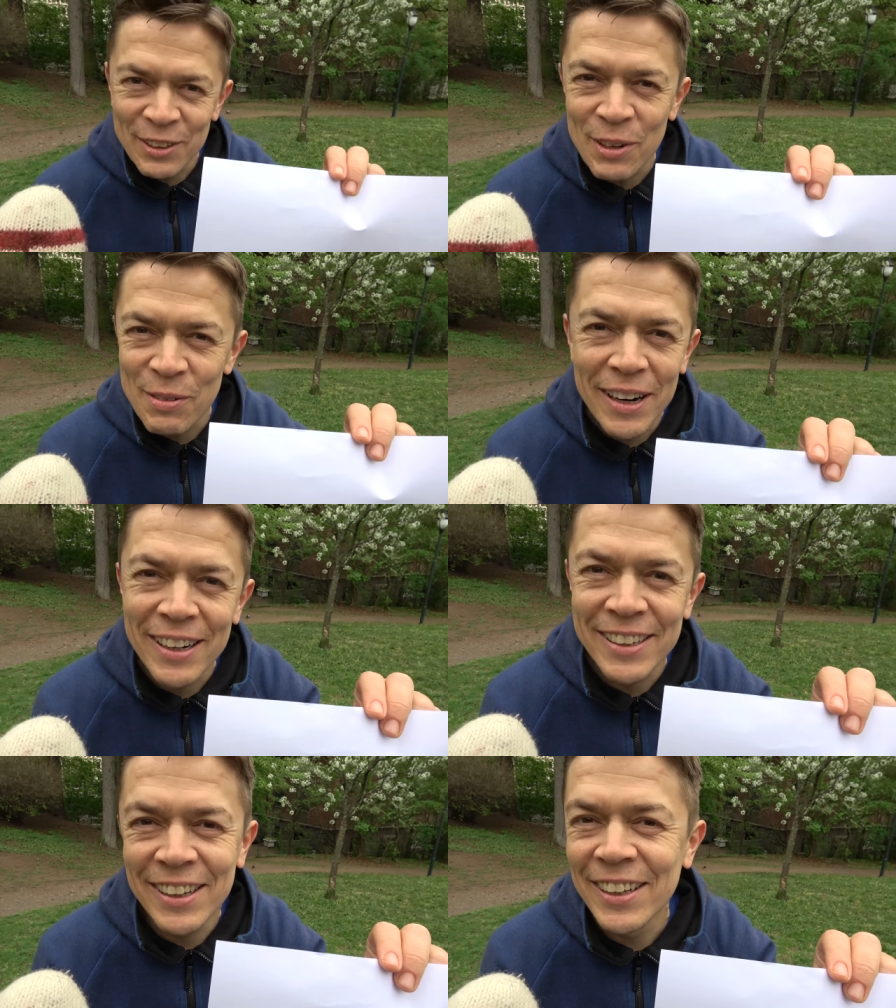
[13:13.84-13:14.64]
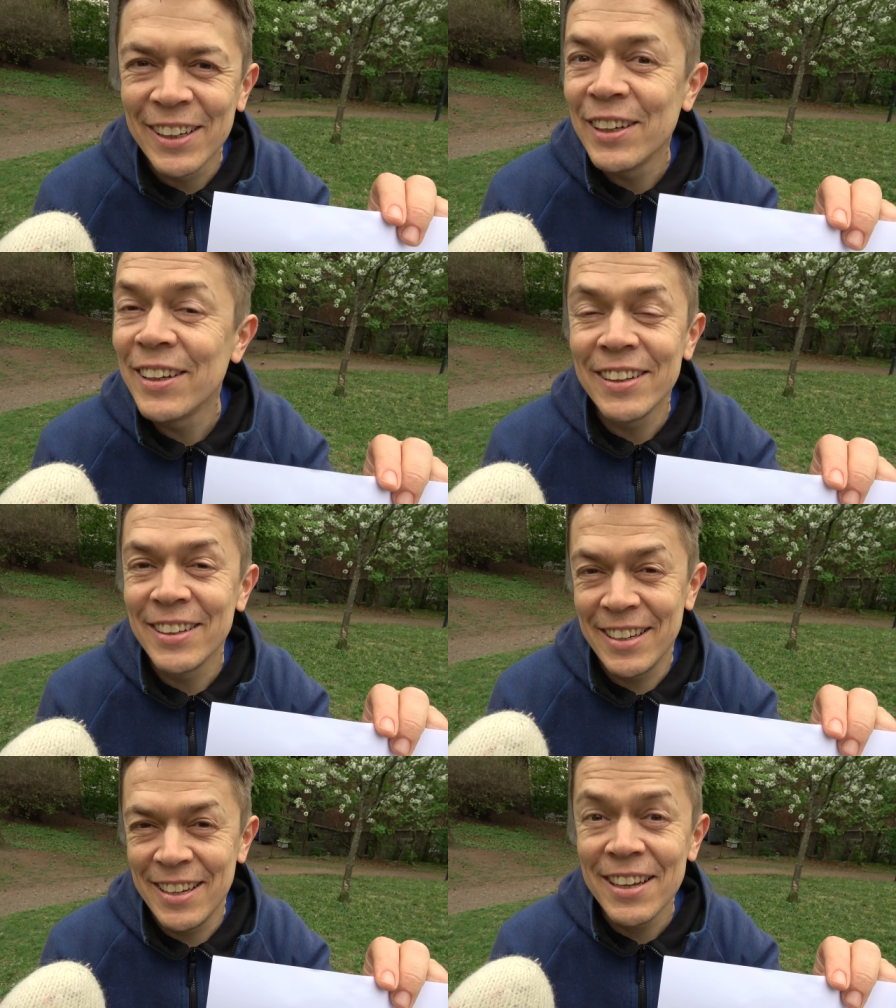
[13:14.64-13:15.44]
Norway. I, I, I have
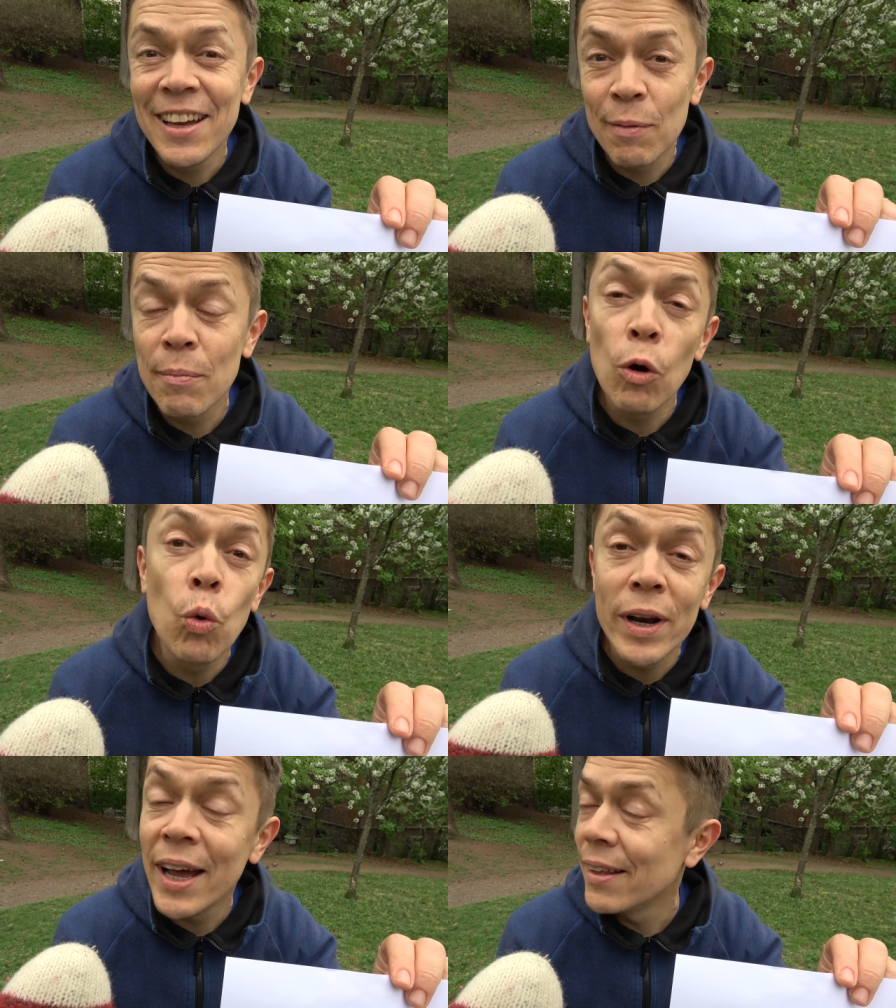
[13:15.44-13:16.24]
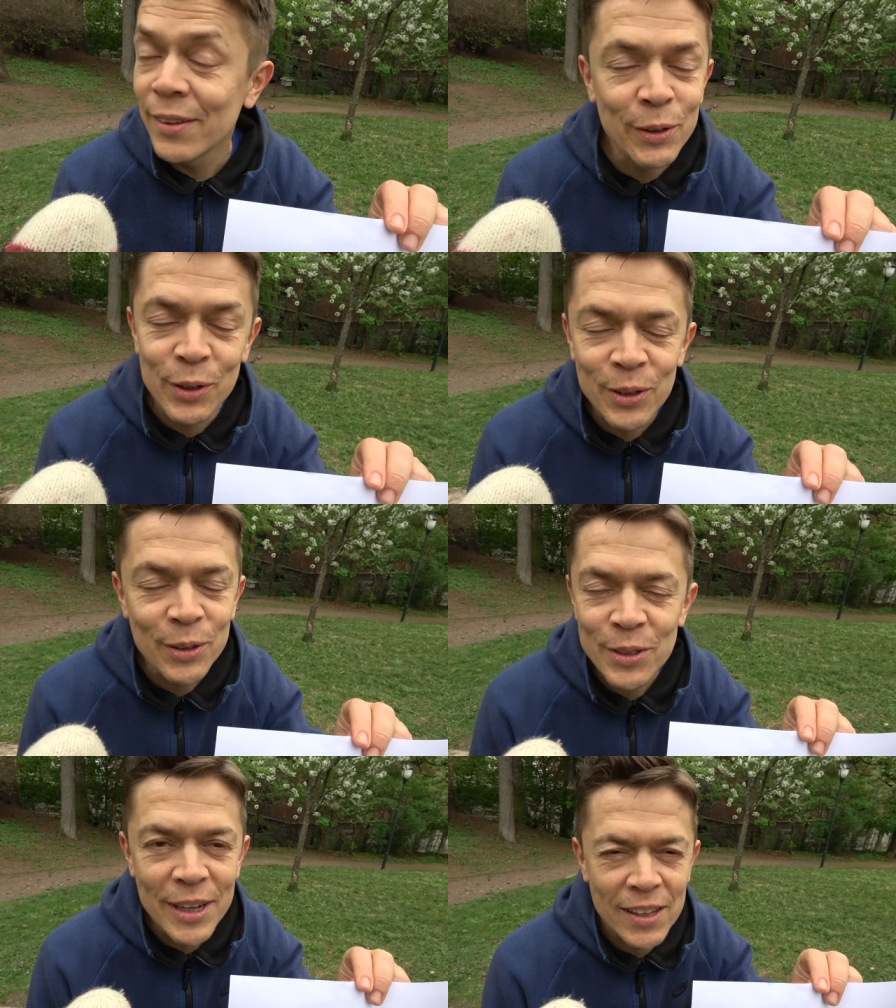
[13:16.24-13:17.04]
pain in yeah, my ure. No, no,
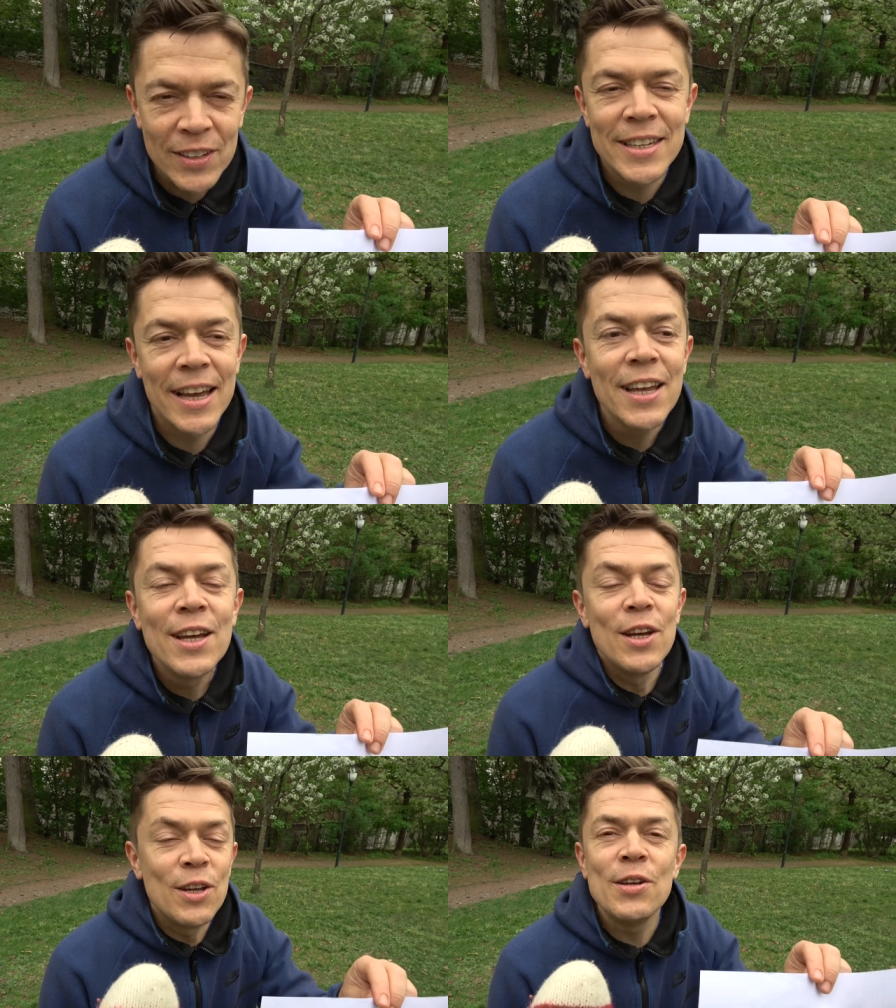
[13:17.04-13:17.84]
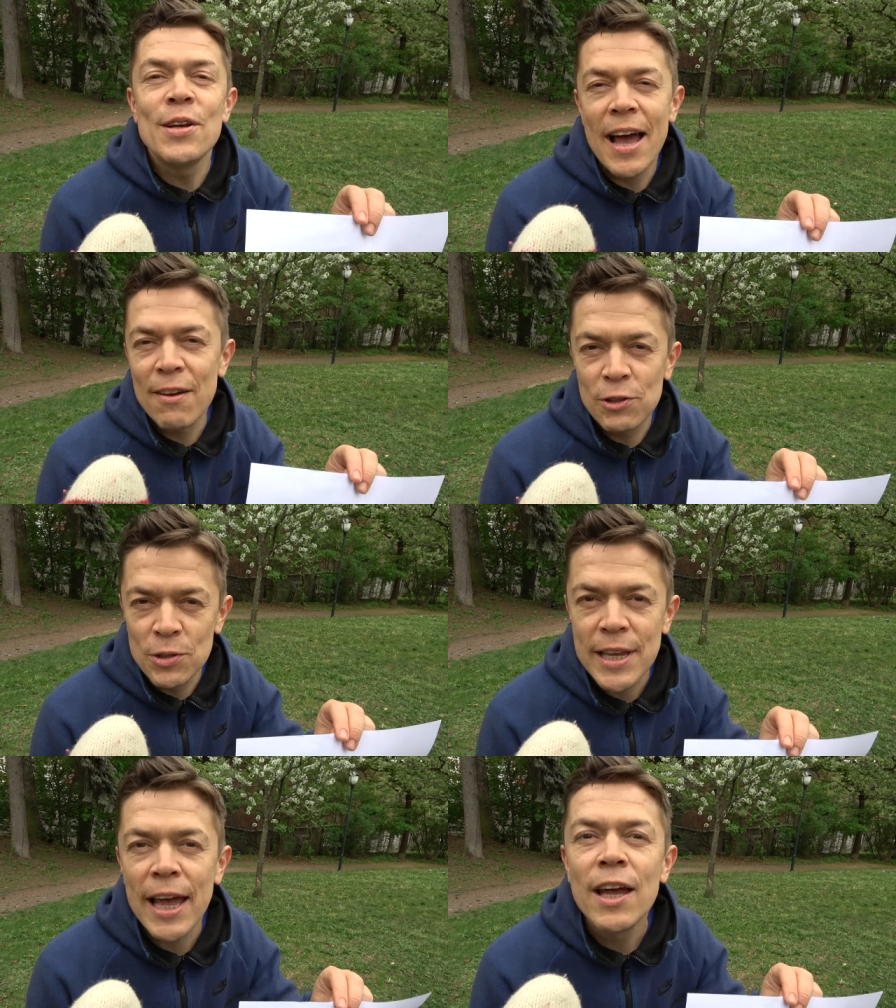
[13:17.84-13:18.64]
no, you cannot say. You have
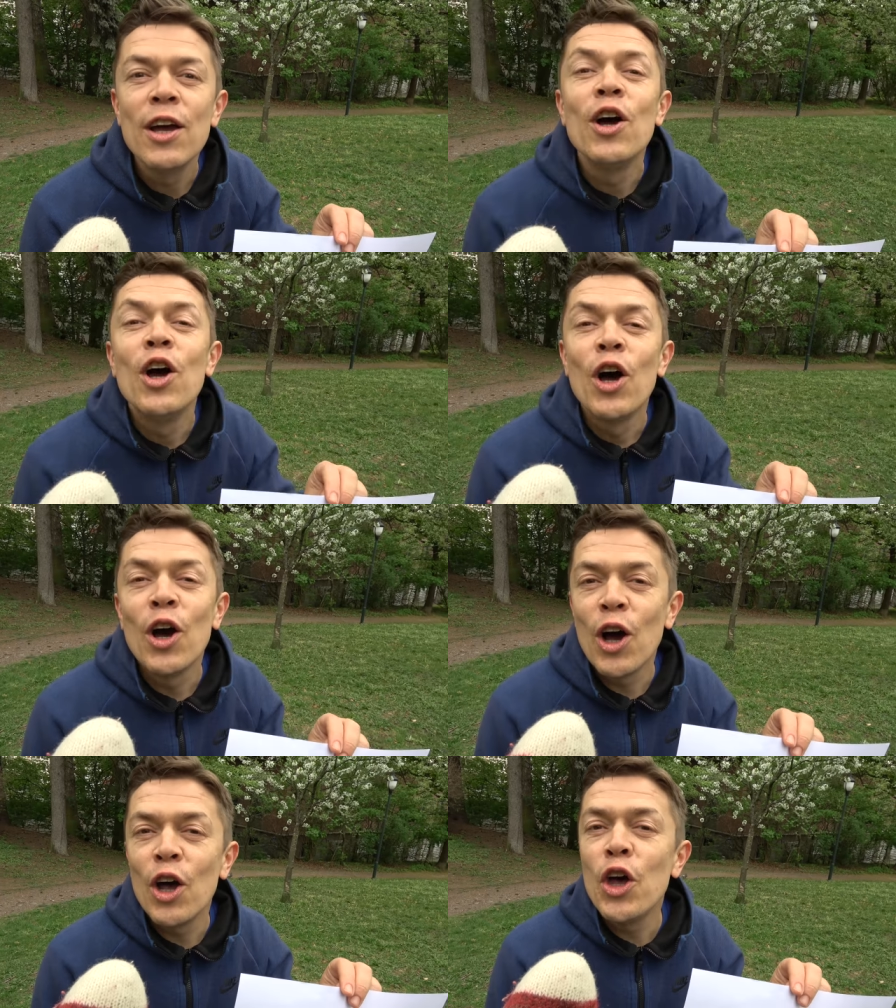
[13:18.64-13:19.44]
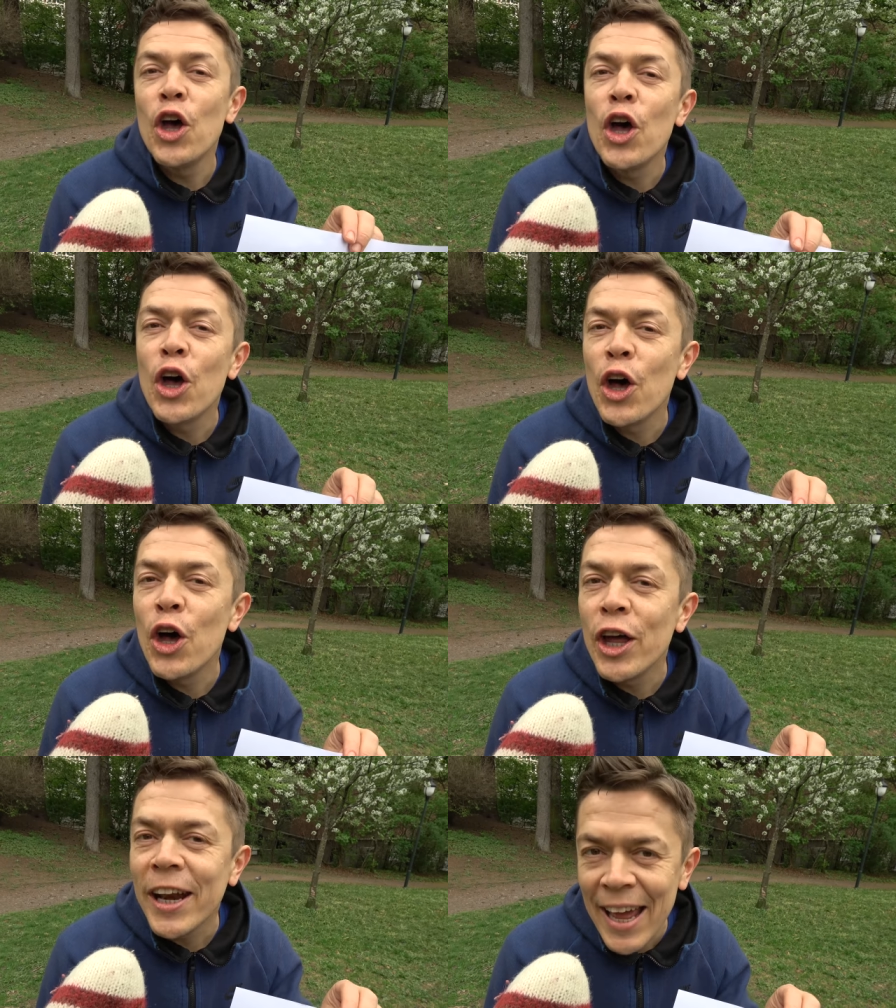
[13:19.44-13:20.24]
to that say
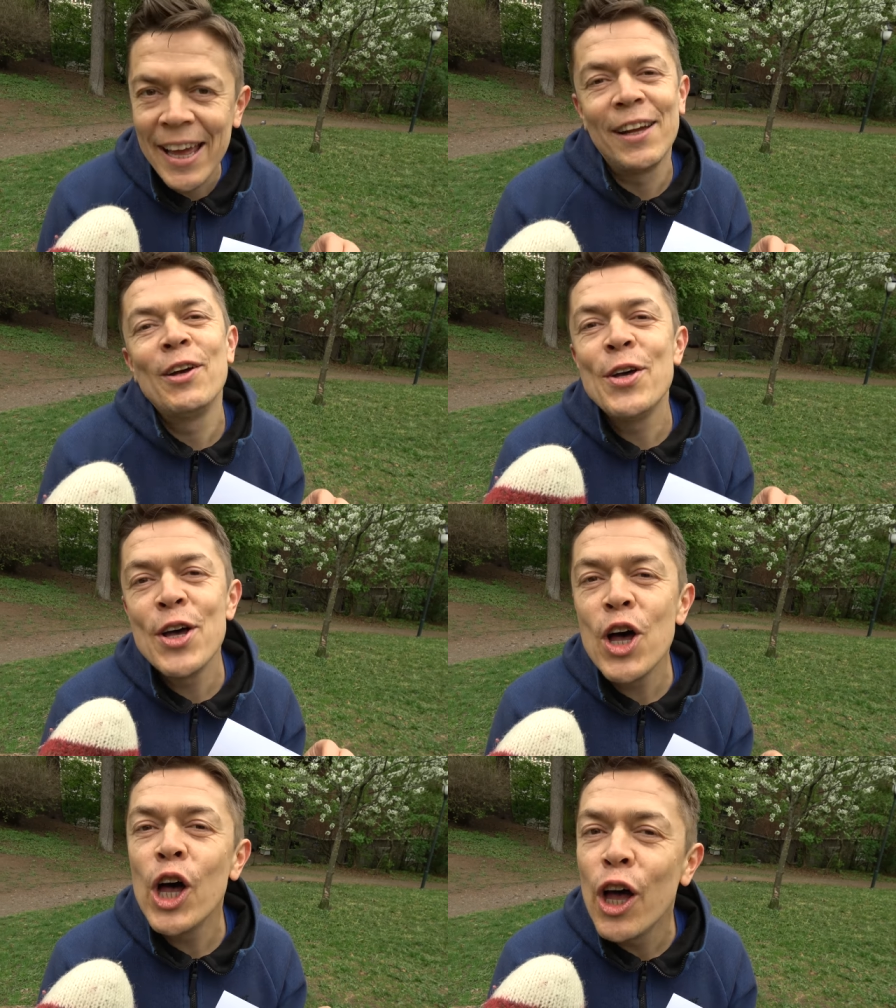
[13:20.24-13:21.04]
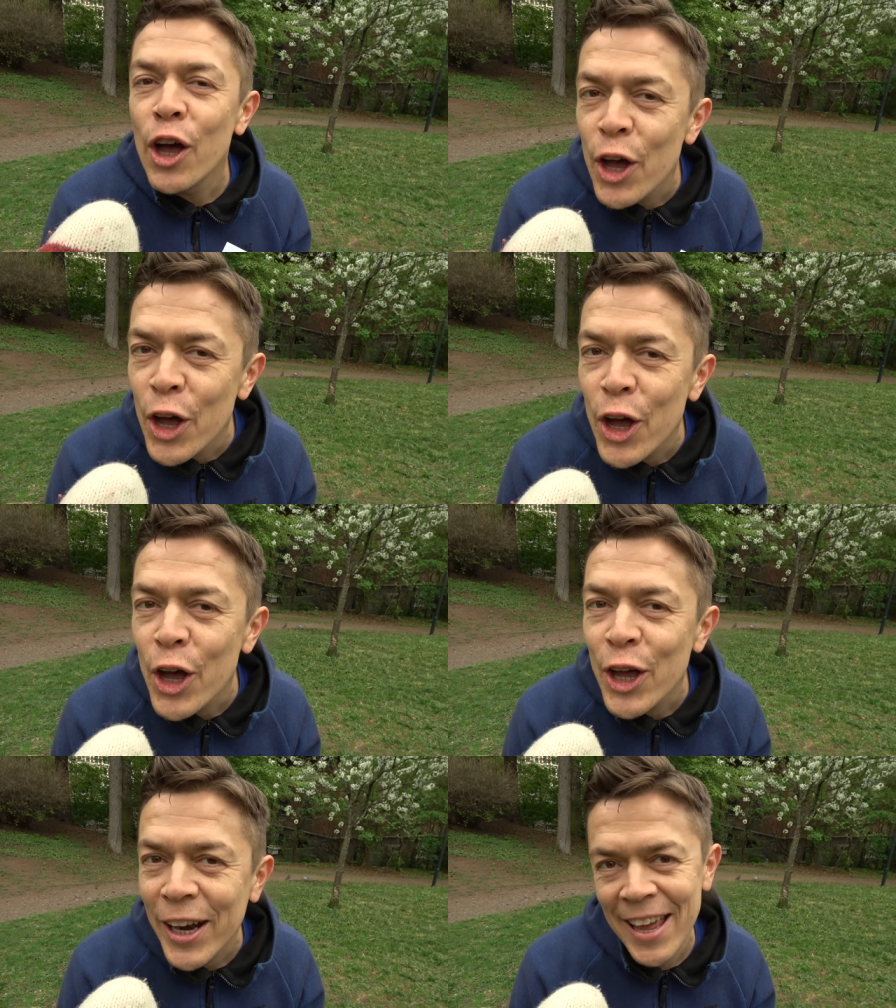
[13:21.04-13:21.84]
øre,
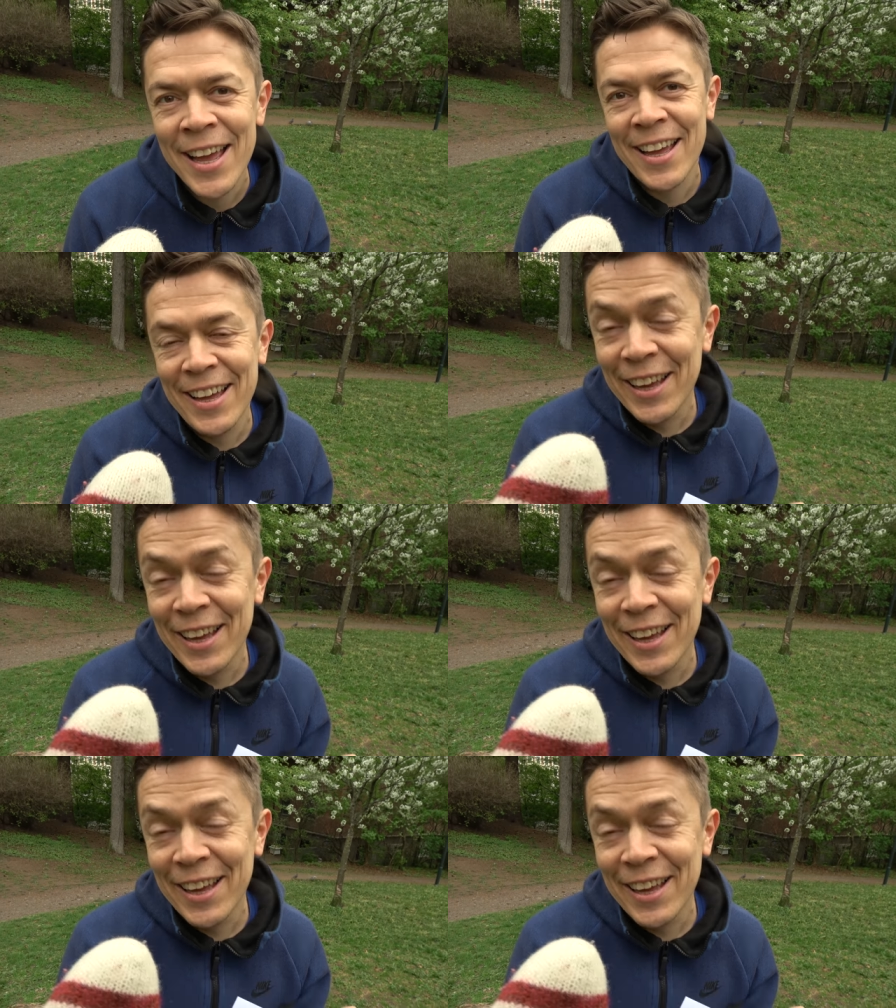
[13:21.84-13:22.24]
øre.